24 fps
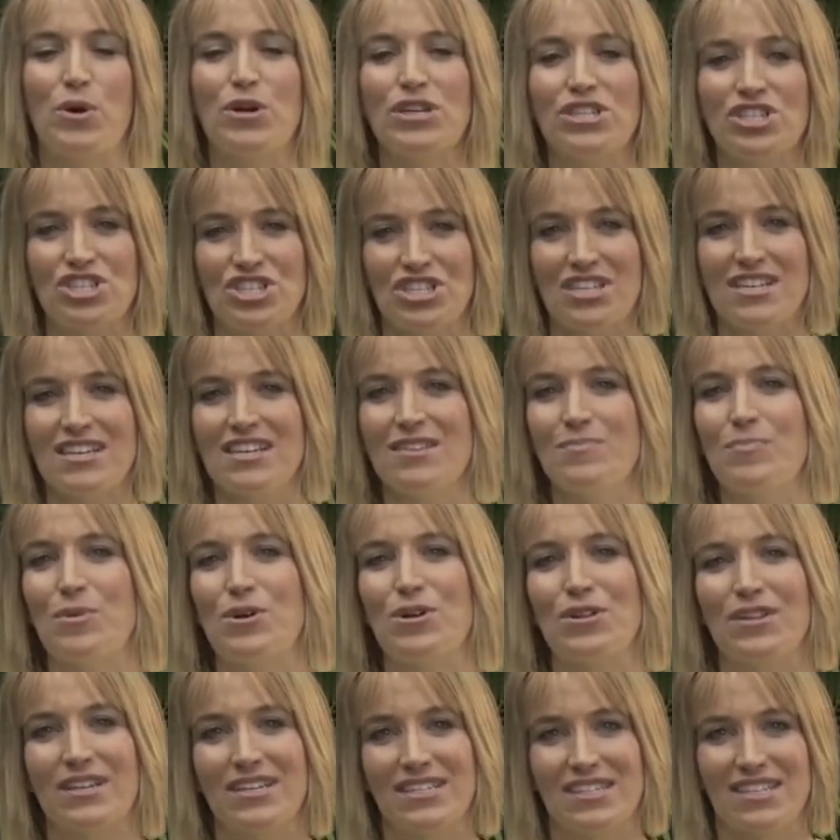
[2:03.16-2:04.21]
Pushing and
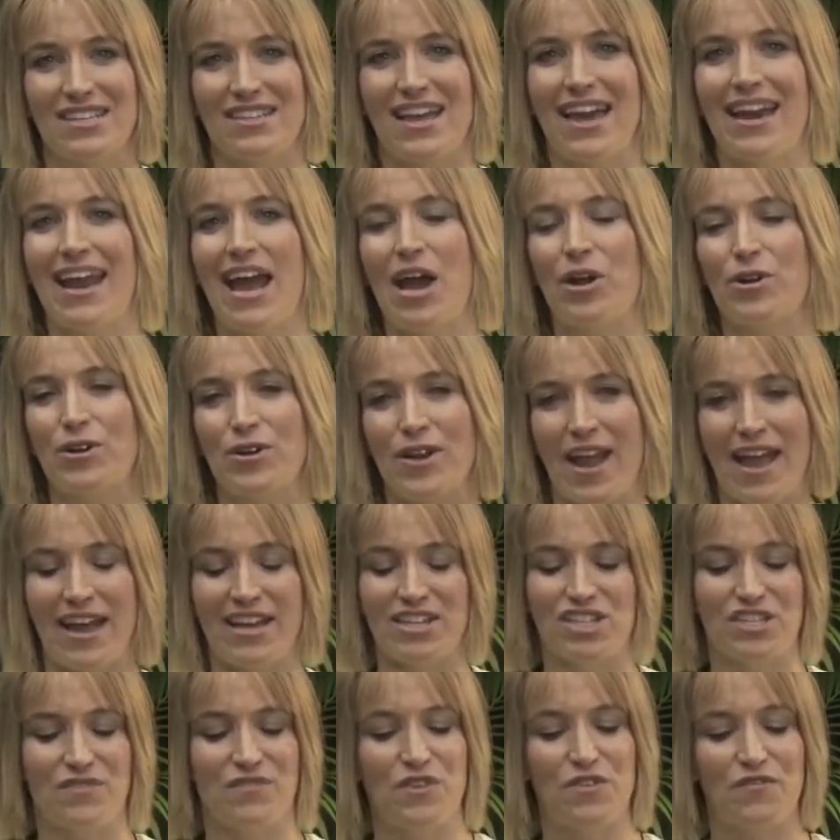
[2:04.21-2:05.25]
pulling to that outer
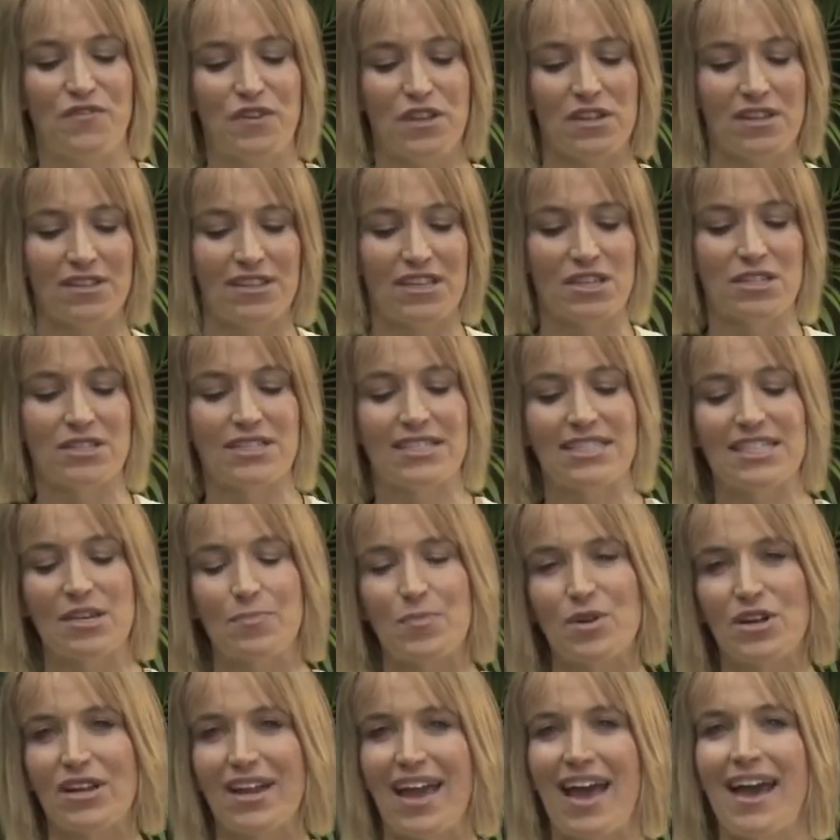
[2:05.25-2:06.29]
edge. If you feel a little
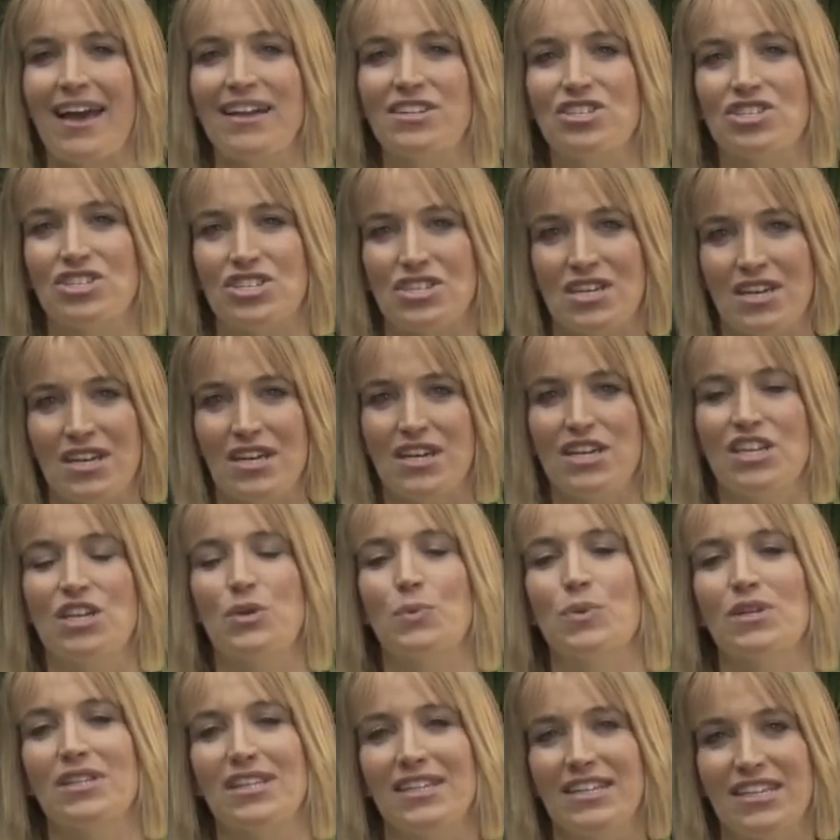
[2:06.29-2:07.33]
slip or catch,
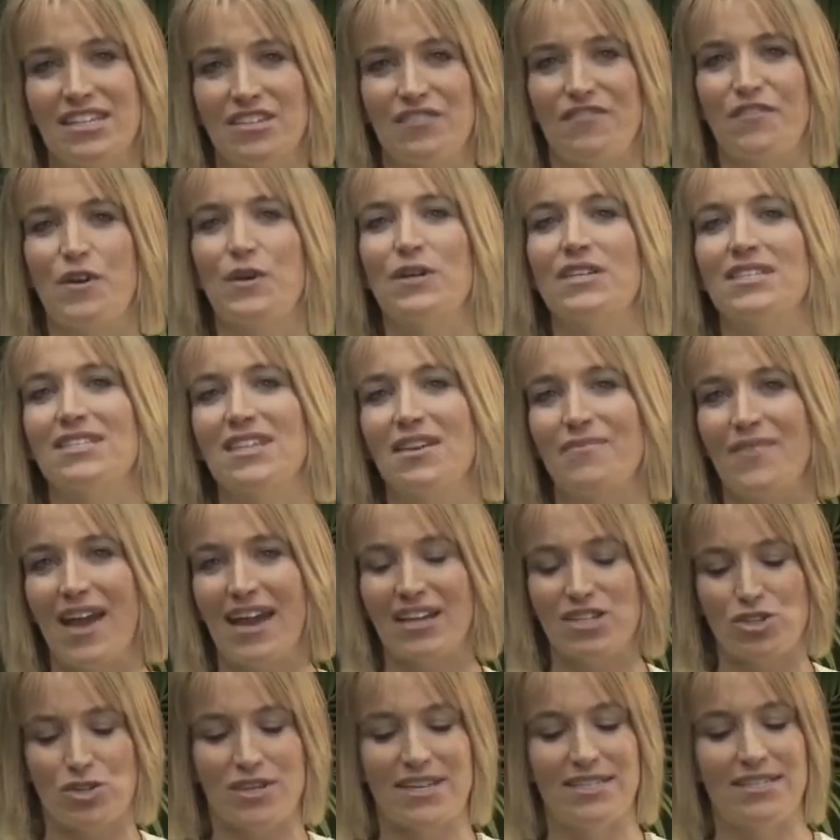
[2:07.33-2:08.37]
you really need to focus on
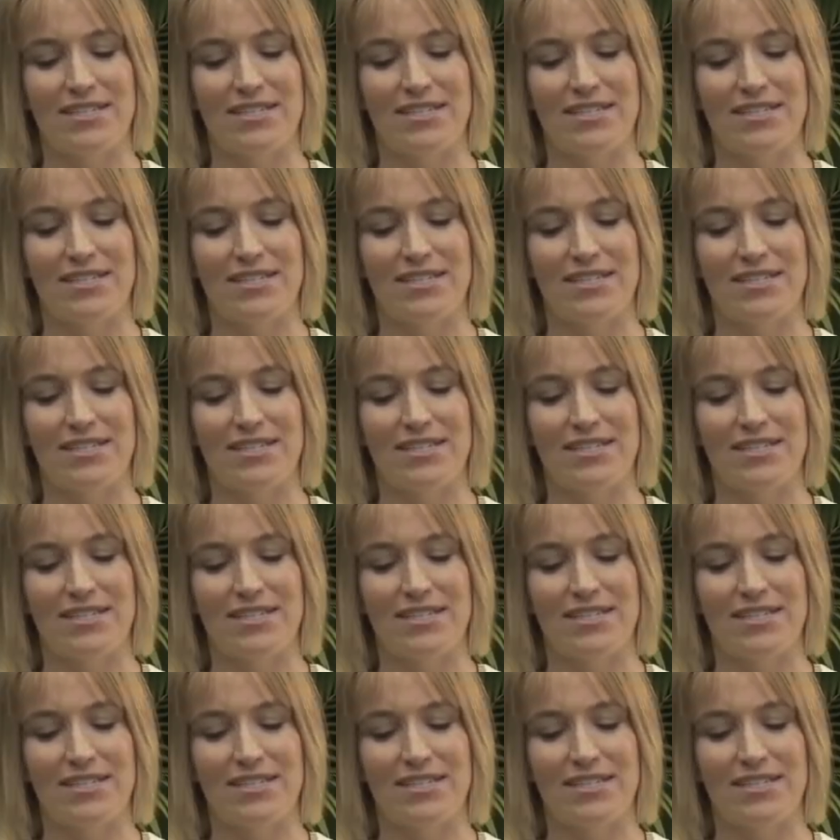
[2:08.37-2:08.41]
that